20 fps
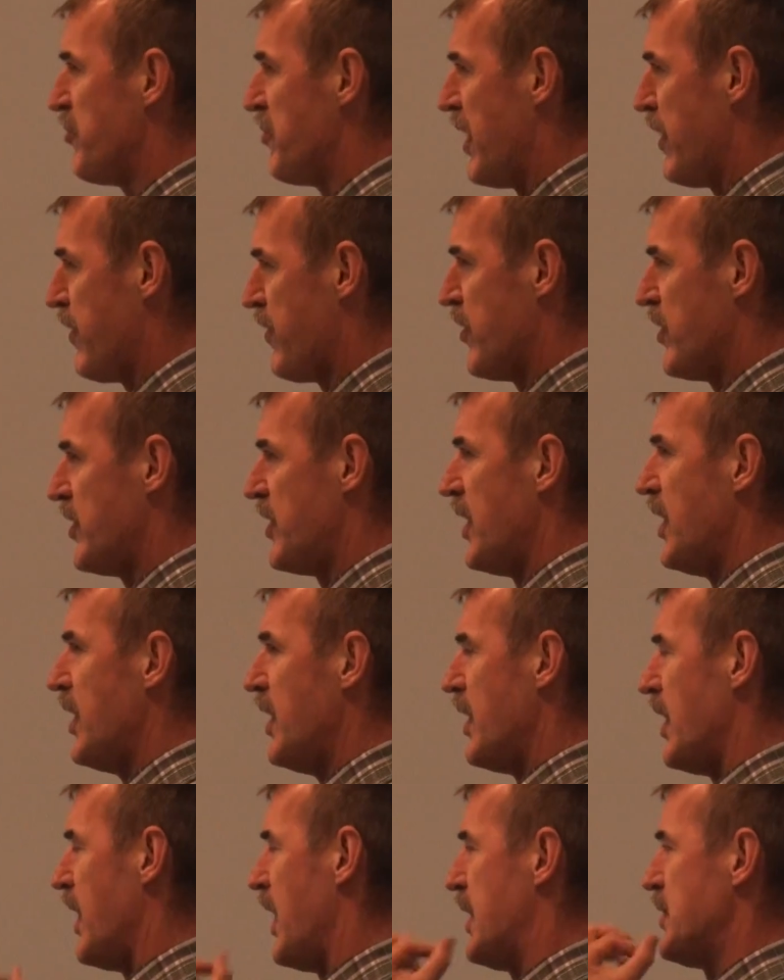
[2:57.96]
method
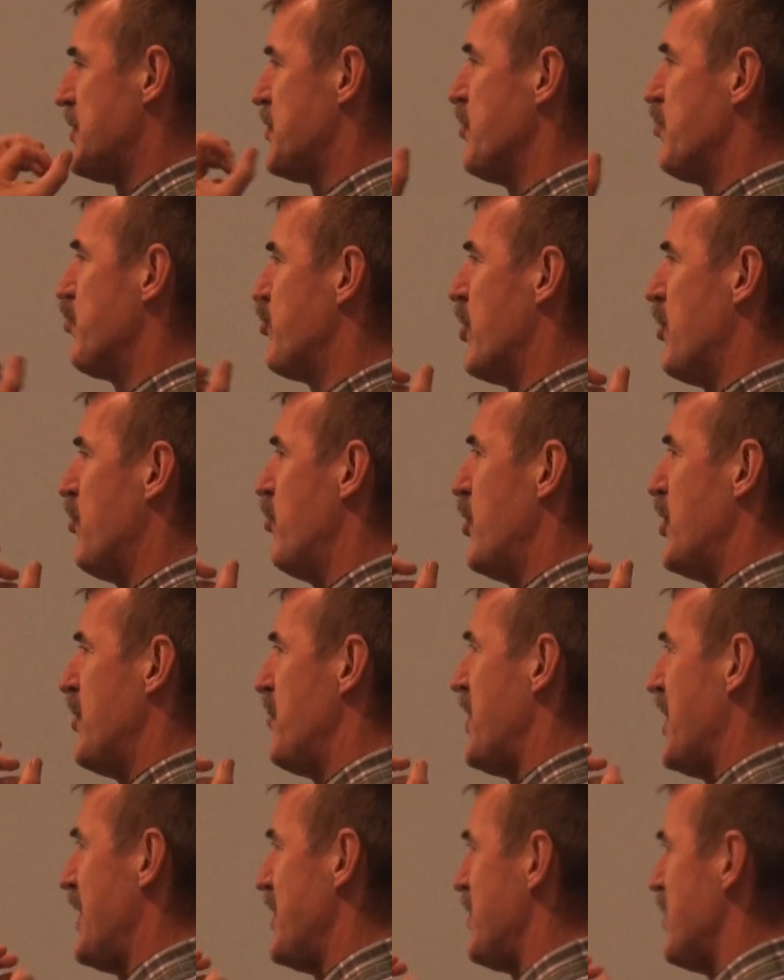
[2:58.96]
has the problem
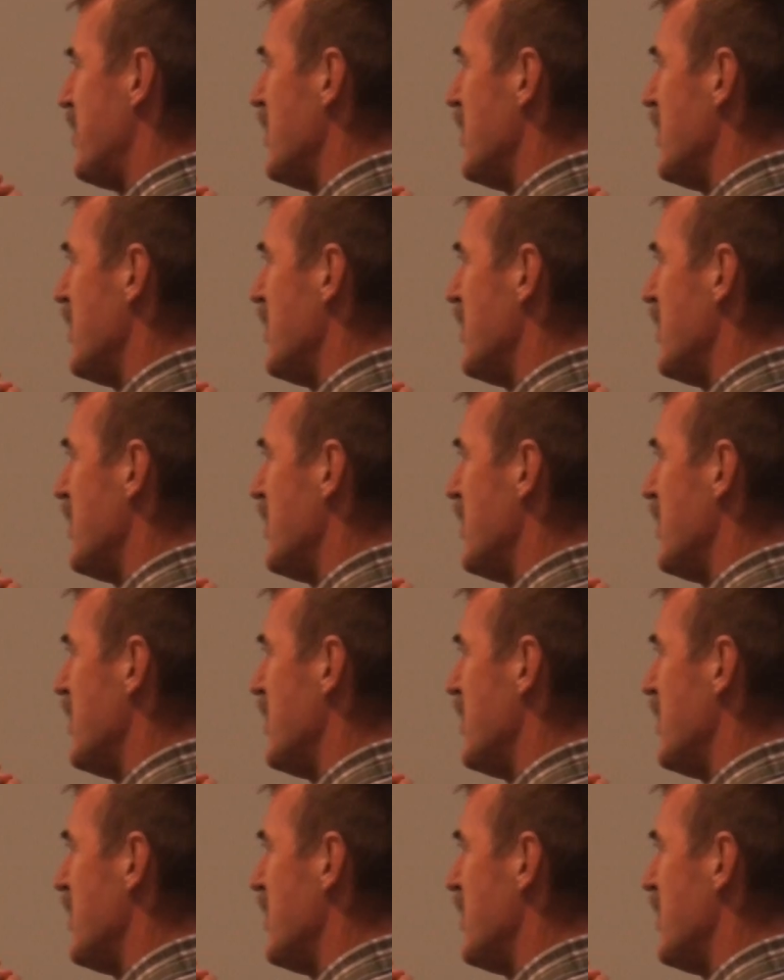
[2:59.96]
that